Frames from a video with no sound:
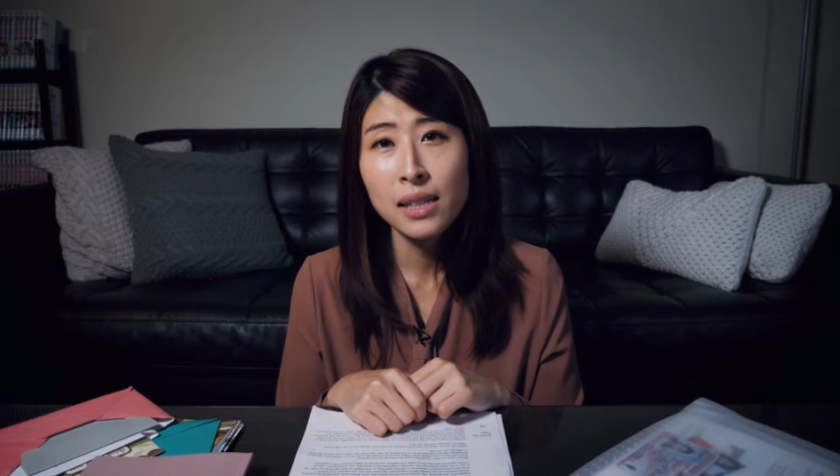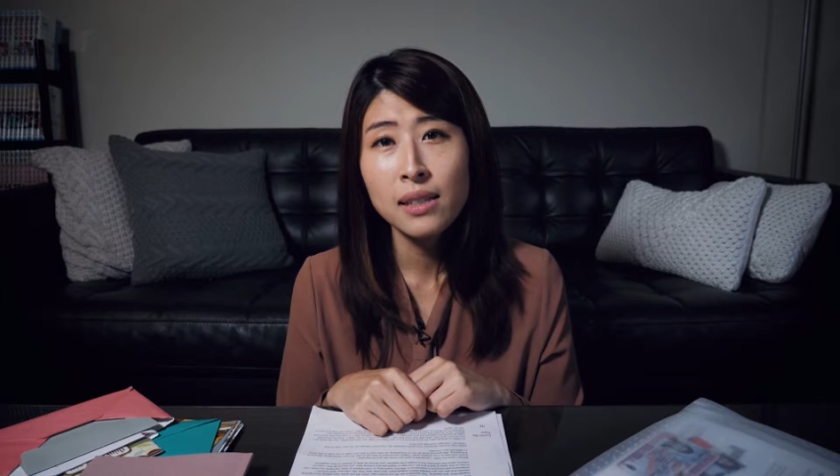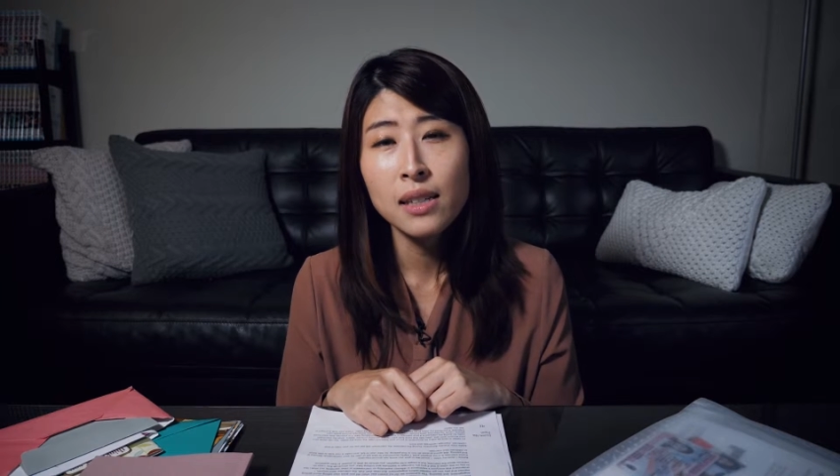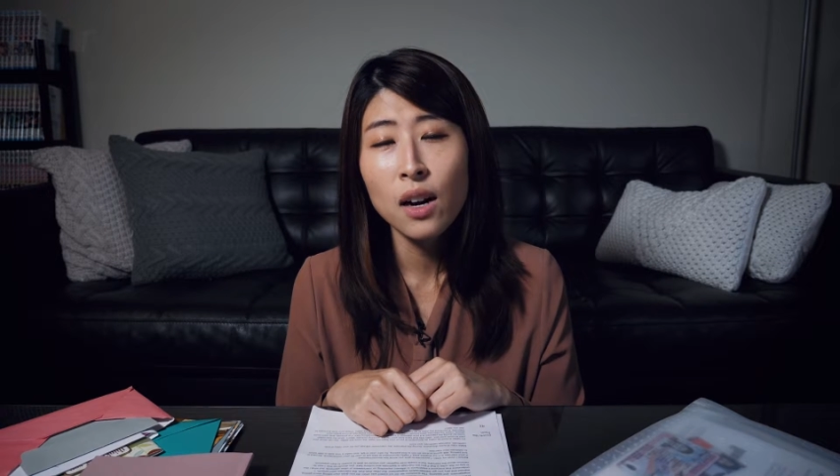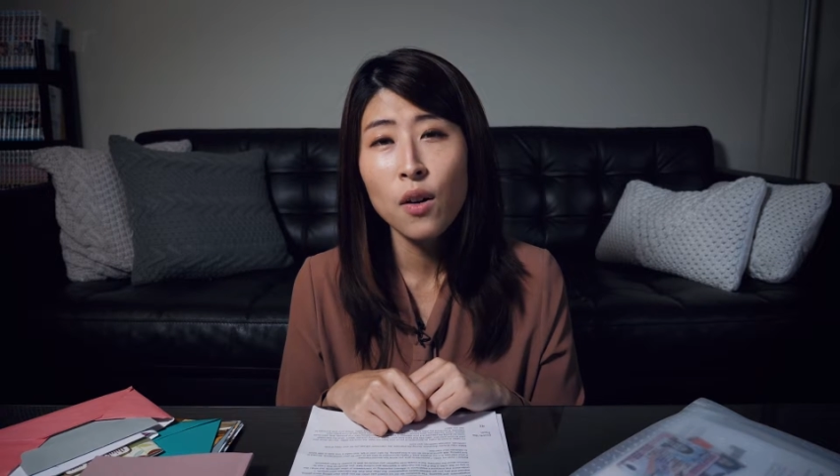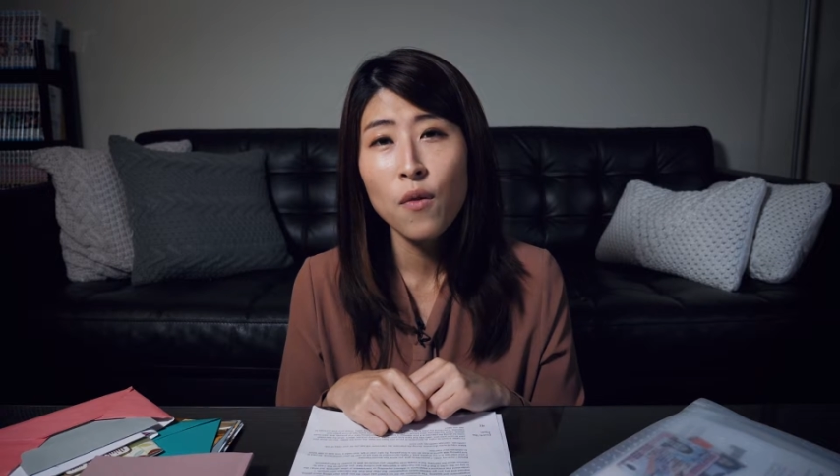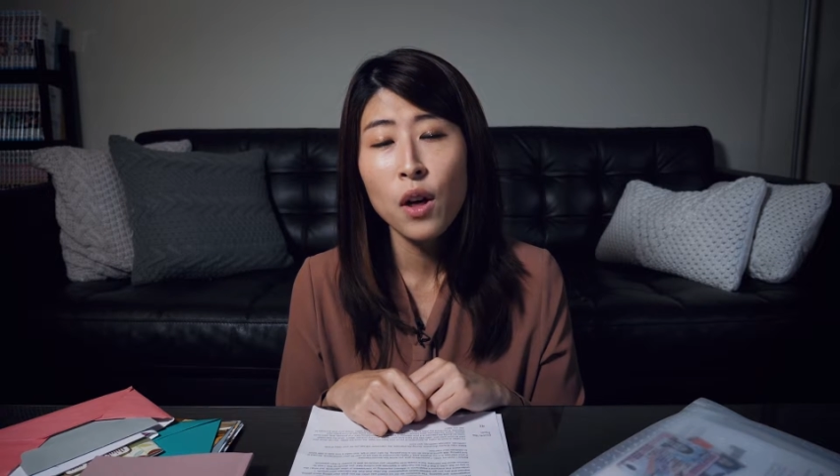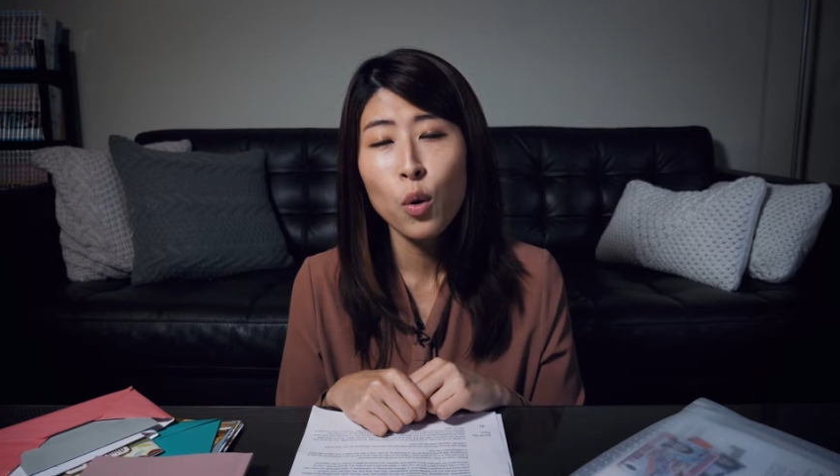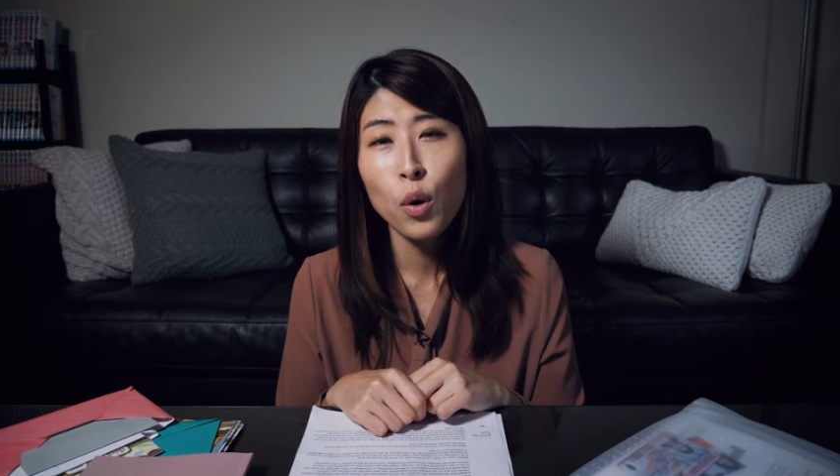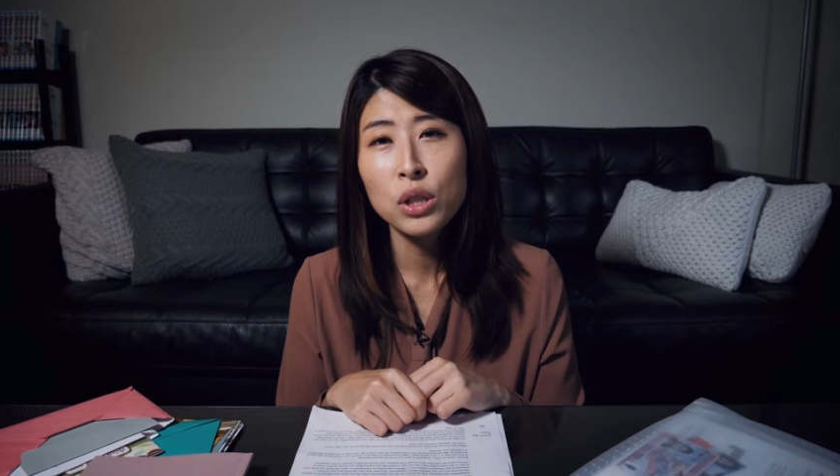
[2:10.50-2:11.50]
list of
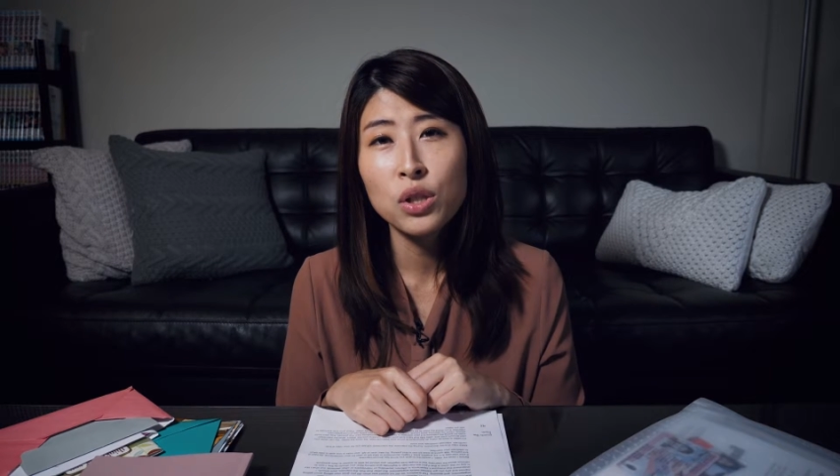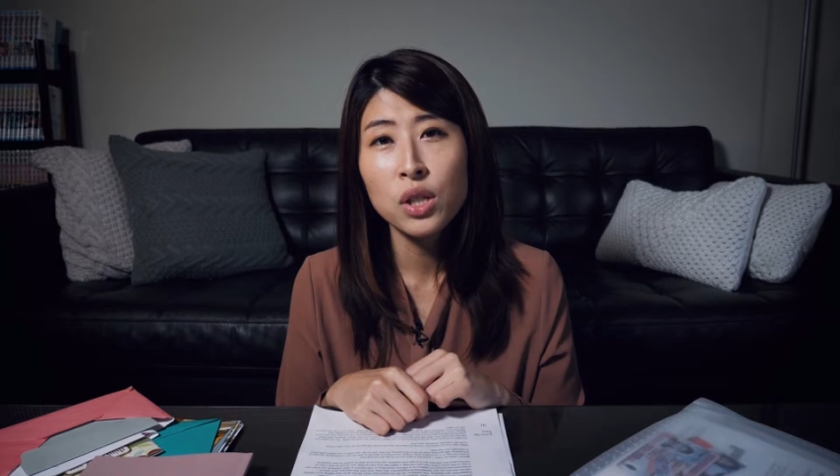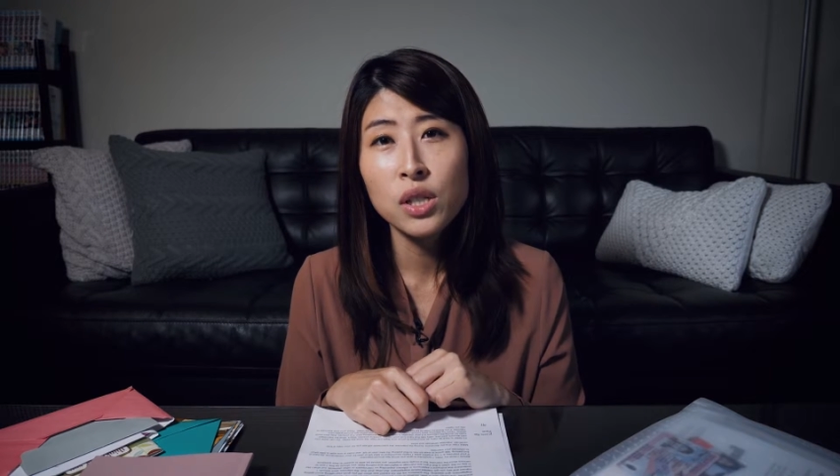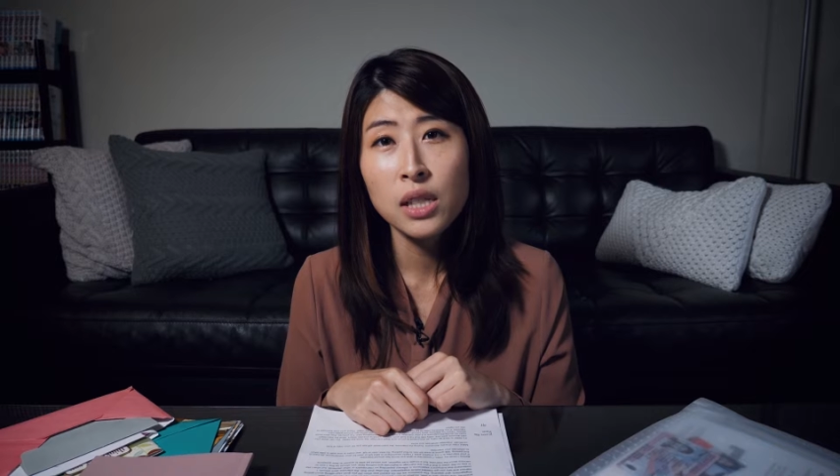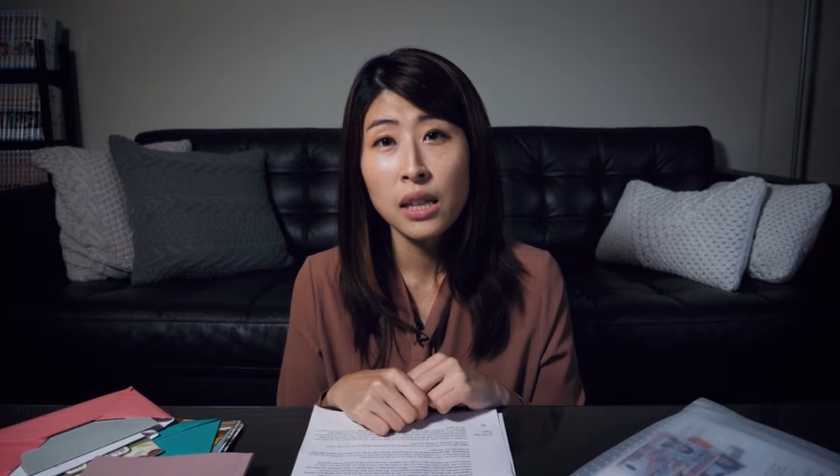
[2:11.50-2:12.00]
the questions